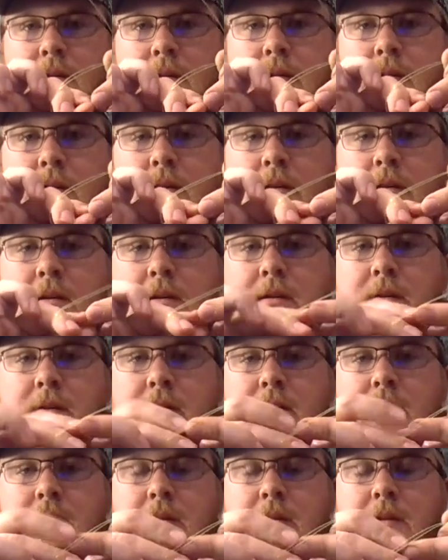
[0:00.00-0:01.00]
Okay. And
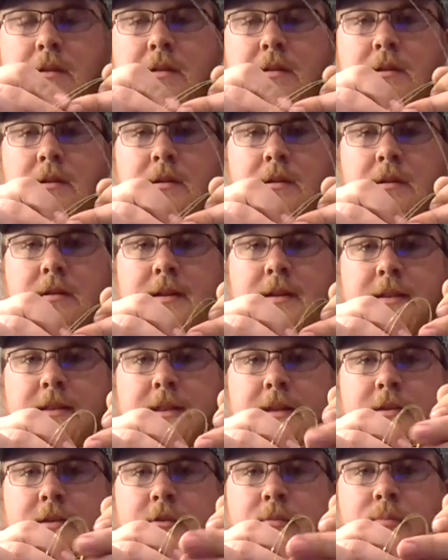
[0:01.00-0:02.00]
you're going to take
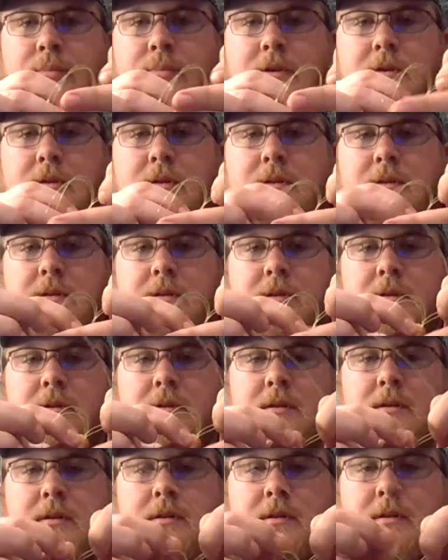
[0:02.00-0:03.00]
that loop,
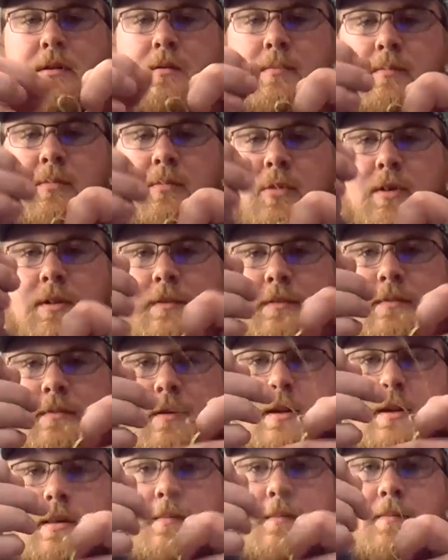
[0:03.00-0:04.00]
pull it
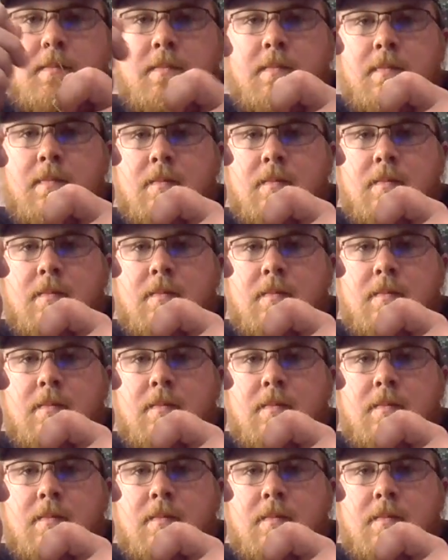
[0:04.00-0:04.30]
straight up,